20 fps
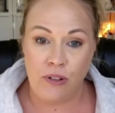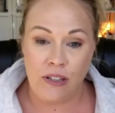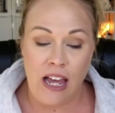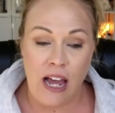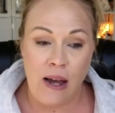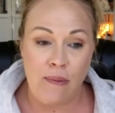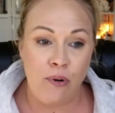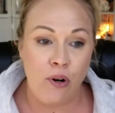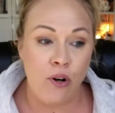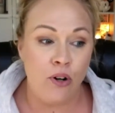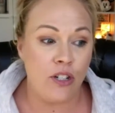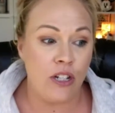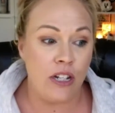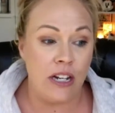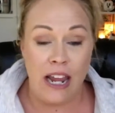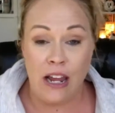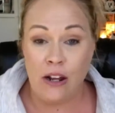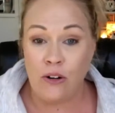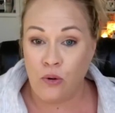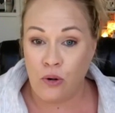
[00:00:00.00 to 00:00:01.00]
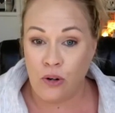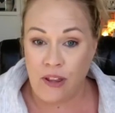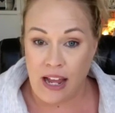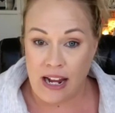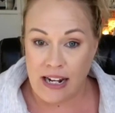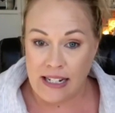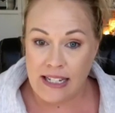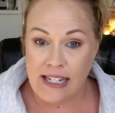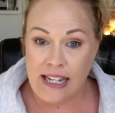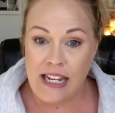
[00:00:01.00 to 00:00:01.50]
with that person and or
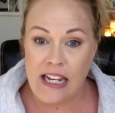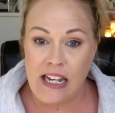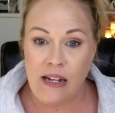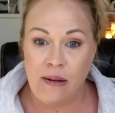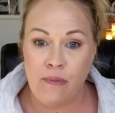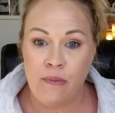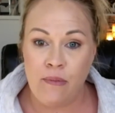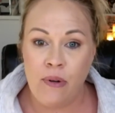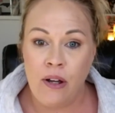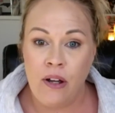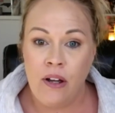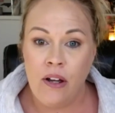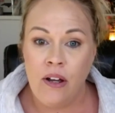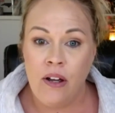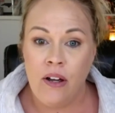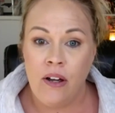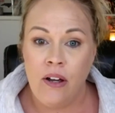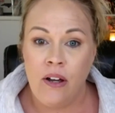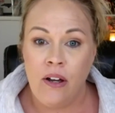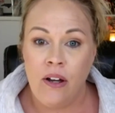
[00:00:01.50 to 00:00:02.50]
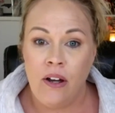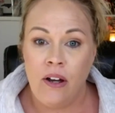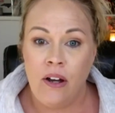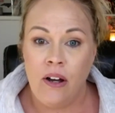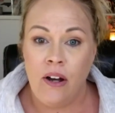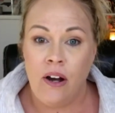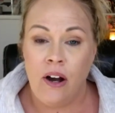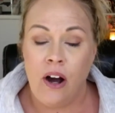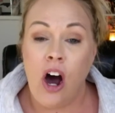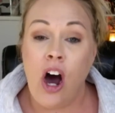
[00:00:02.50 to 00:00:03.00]
that team,
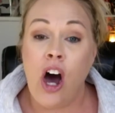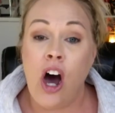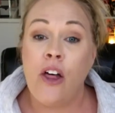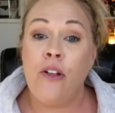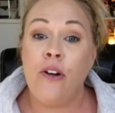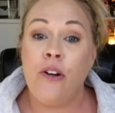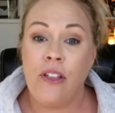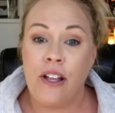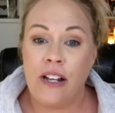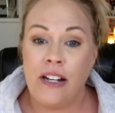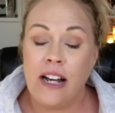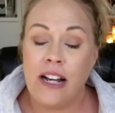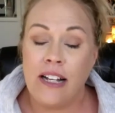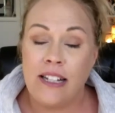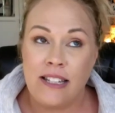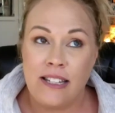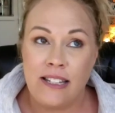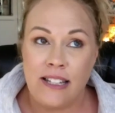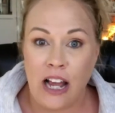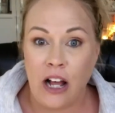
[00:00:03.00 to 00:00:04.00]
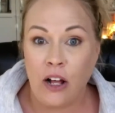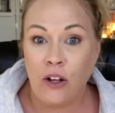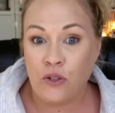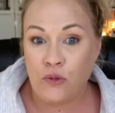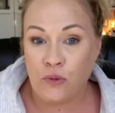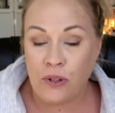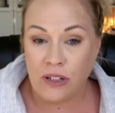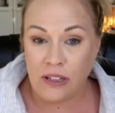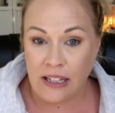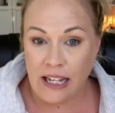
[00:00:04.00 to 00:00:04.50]
other than a sales
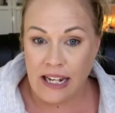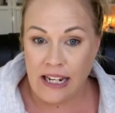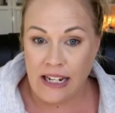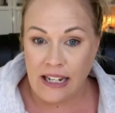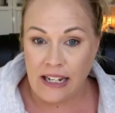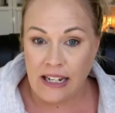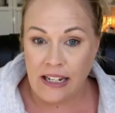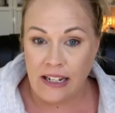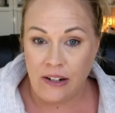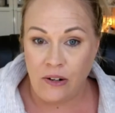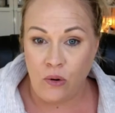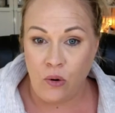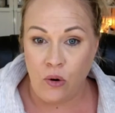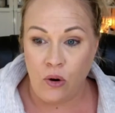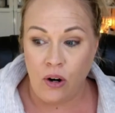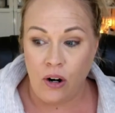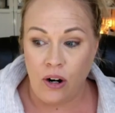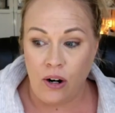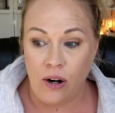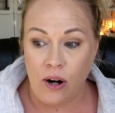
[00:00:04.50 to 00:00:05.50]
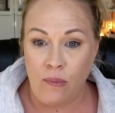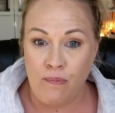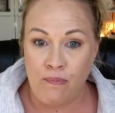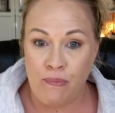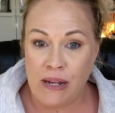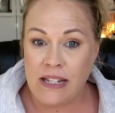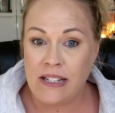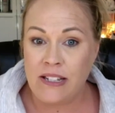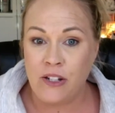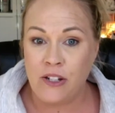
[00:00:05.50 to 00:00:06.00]
related or a
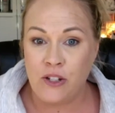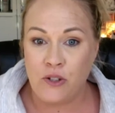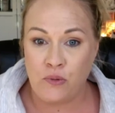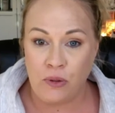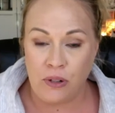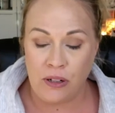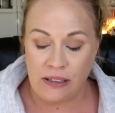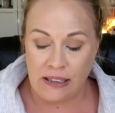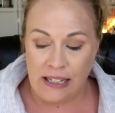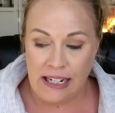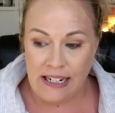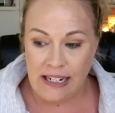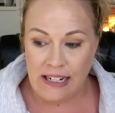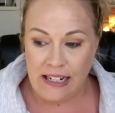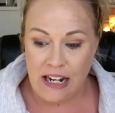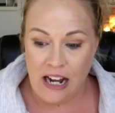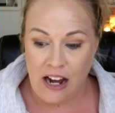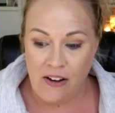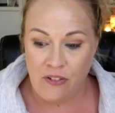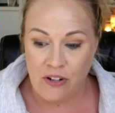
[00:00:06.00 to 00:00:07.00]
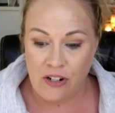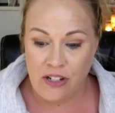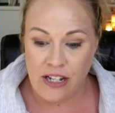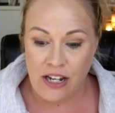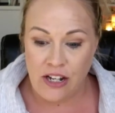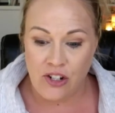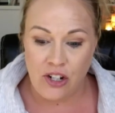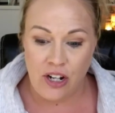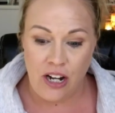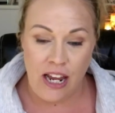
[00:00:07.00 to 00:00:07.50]
business related
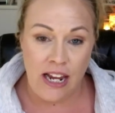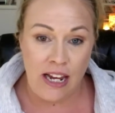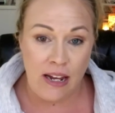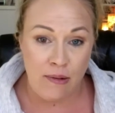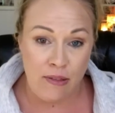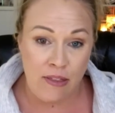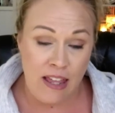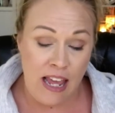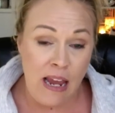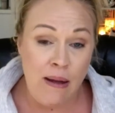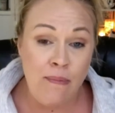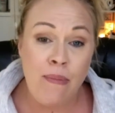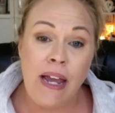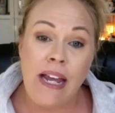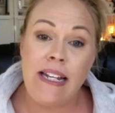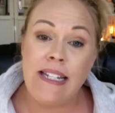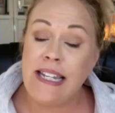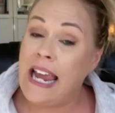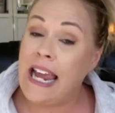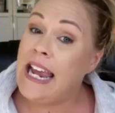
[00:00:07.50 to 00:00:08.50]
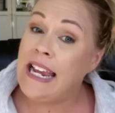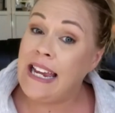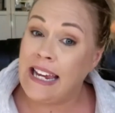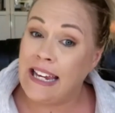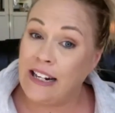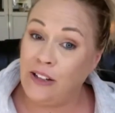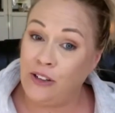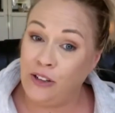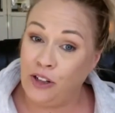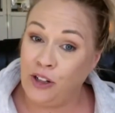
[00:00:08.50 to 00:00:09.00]
conversation, it, they might take
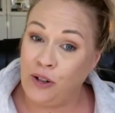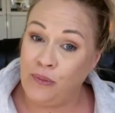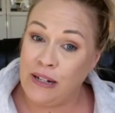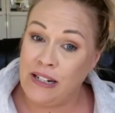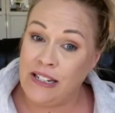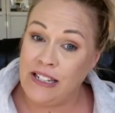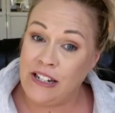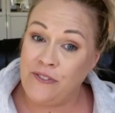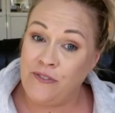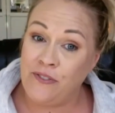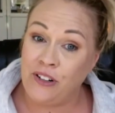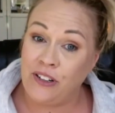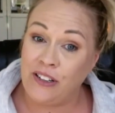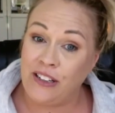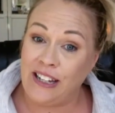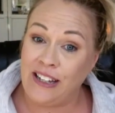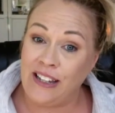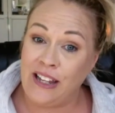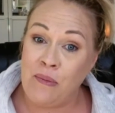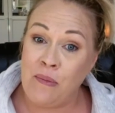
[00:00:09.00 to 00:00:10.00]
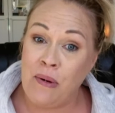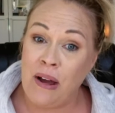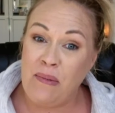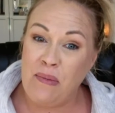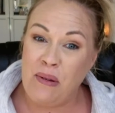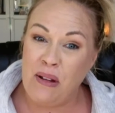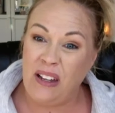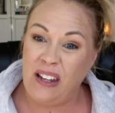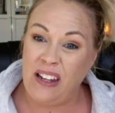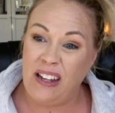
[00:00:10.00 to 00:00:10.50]
it a little bit differently. They might
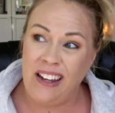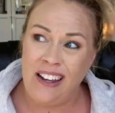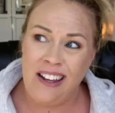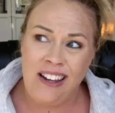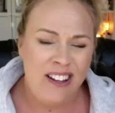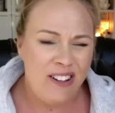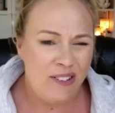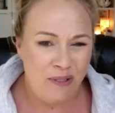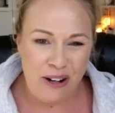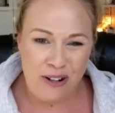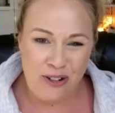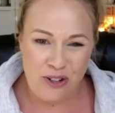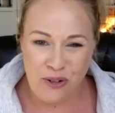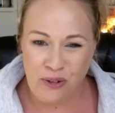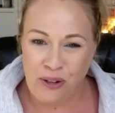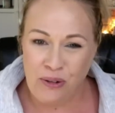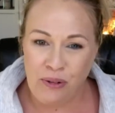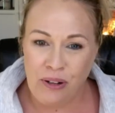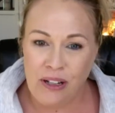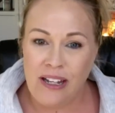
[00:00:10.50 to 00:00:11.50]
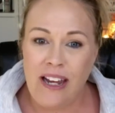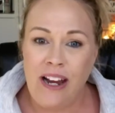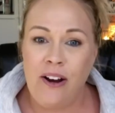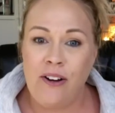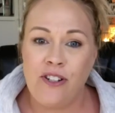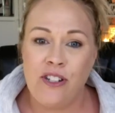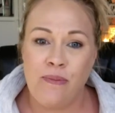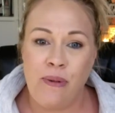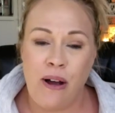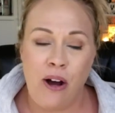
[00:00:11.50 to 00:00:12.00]
be like, oh, she only really
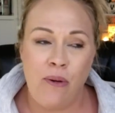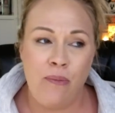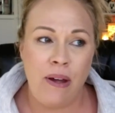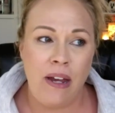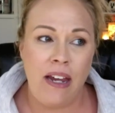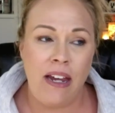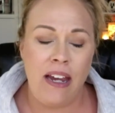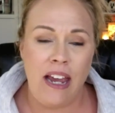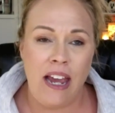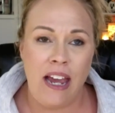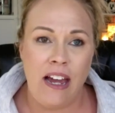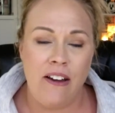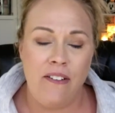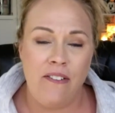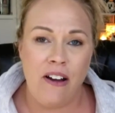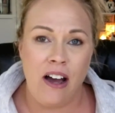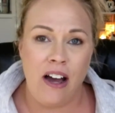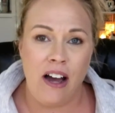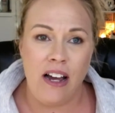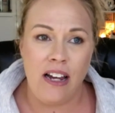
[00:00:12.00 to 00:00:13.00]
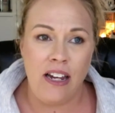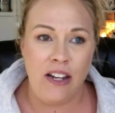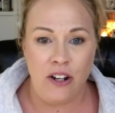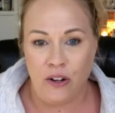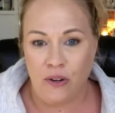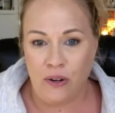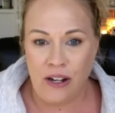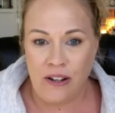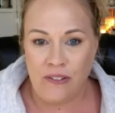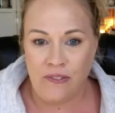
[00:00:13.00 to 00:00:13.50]
cares about me if, uh, you
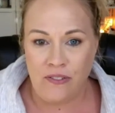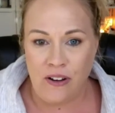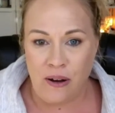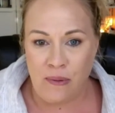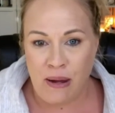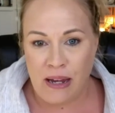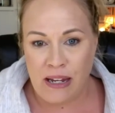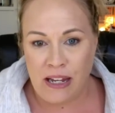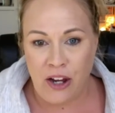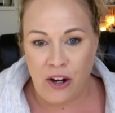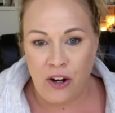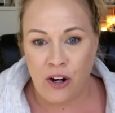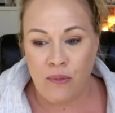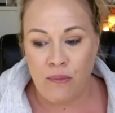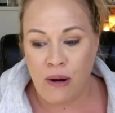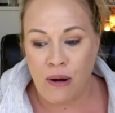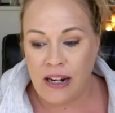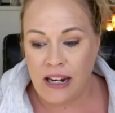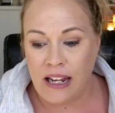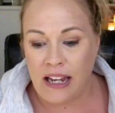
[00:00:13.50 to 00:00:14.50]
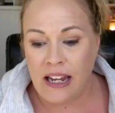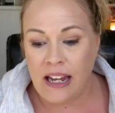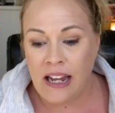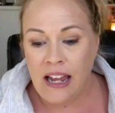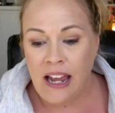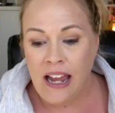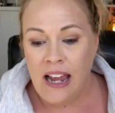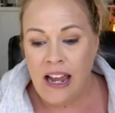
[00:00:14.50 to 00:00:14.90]
know, if I'm making her money.